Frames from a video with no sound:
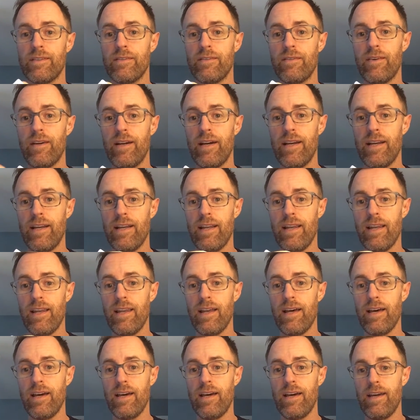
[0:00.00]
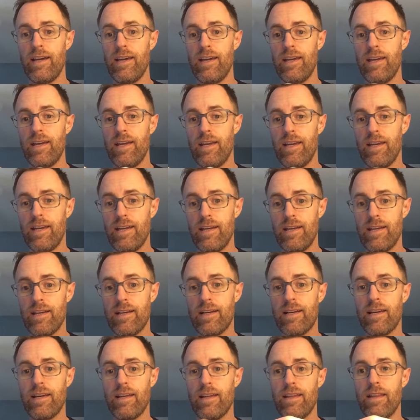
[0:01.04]
Right
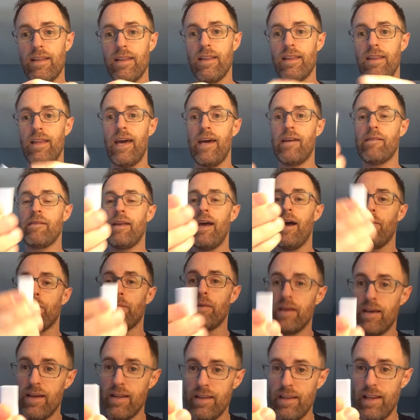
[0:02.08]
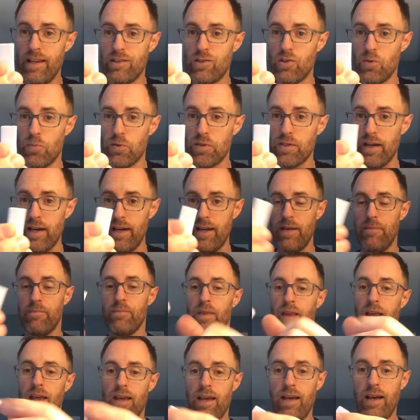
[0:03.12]
like that. Now, that's super tiny.
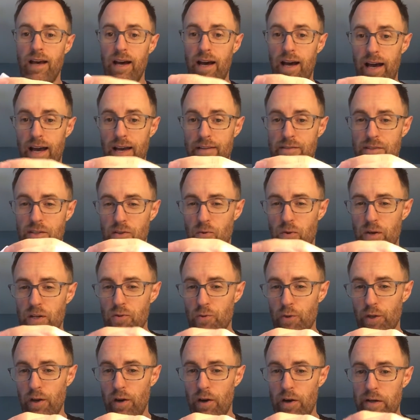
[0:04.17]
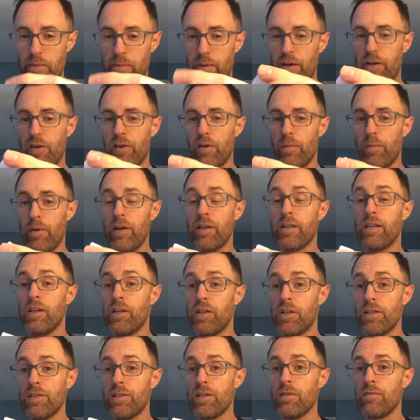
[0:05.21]
I have to squeeze really hard to make sure the
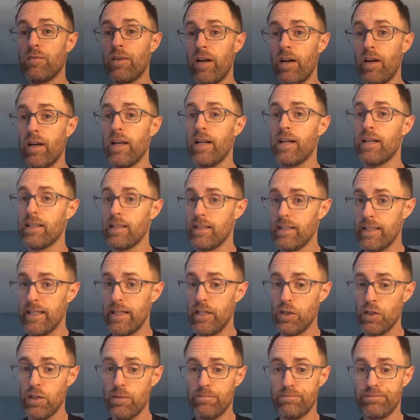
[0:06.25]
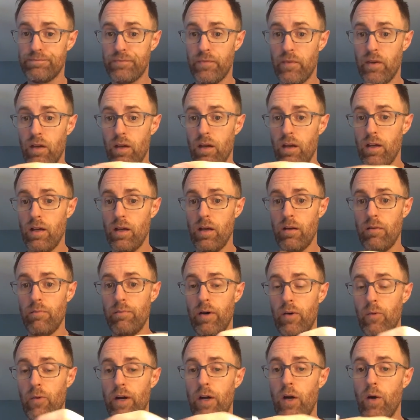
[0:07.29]
partitions are very clear.
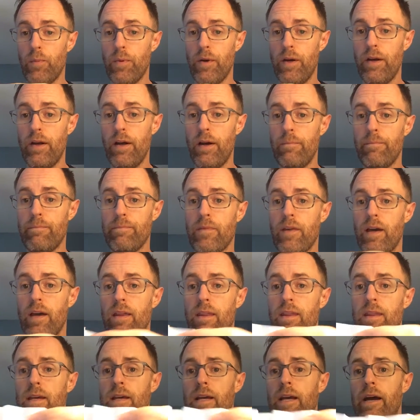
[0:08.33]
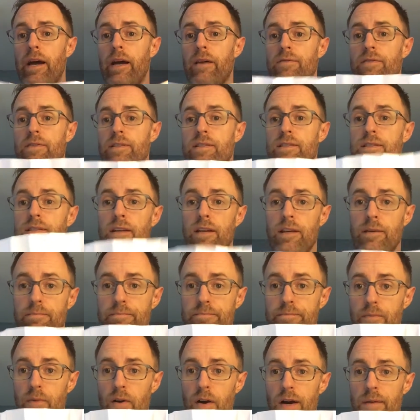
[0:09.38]
But when I open it up, I think I have succeeded.
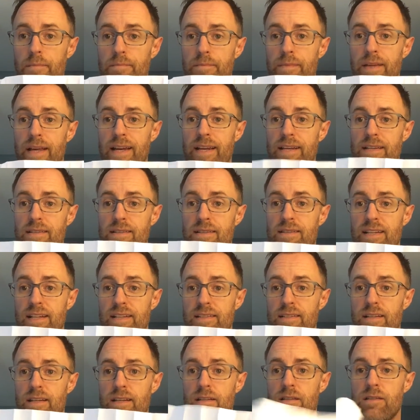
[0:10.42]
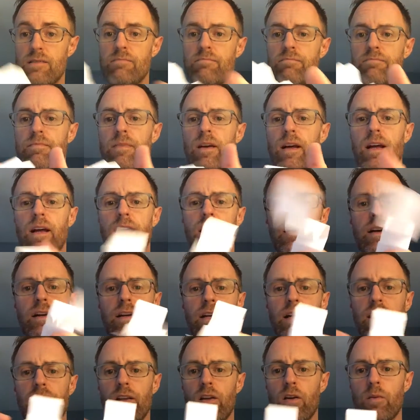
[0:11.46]
All right, that is 16s.
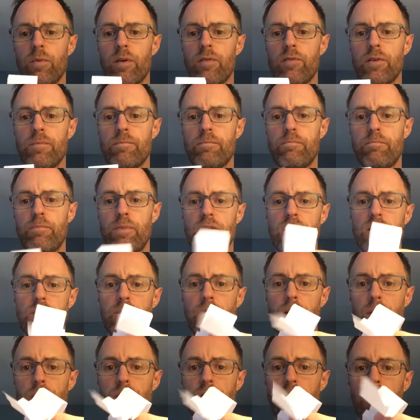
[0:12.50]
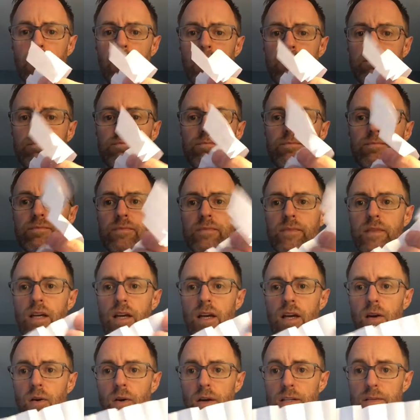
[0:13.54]
Got a little bit of a piece of paper there, but
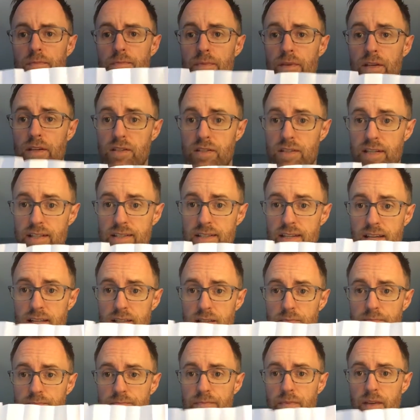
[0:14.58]
anyways, use 16s.